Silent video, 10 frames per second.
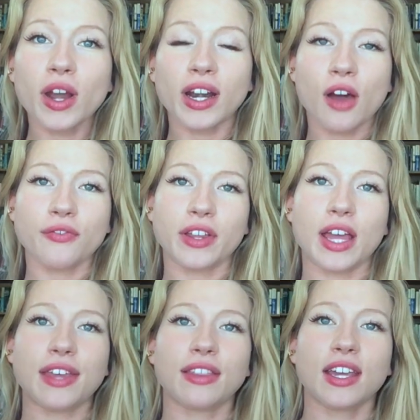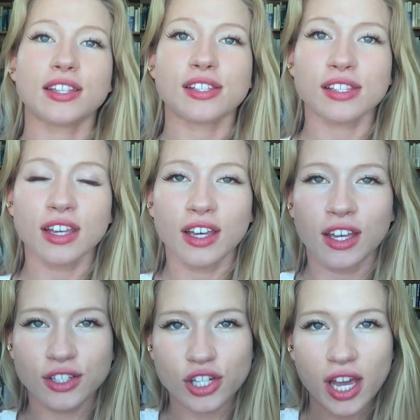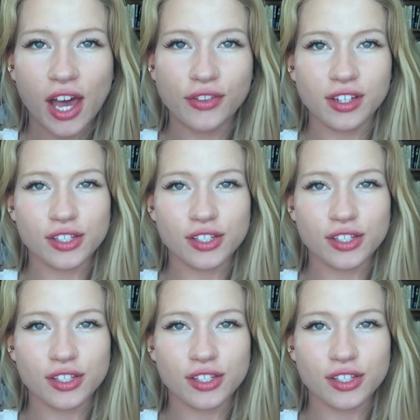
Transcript: want an outfit like this, check out the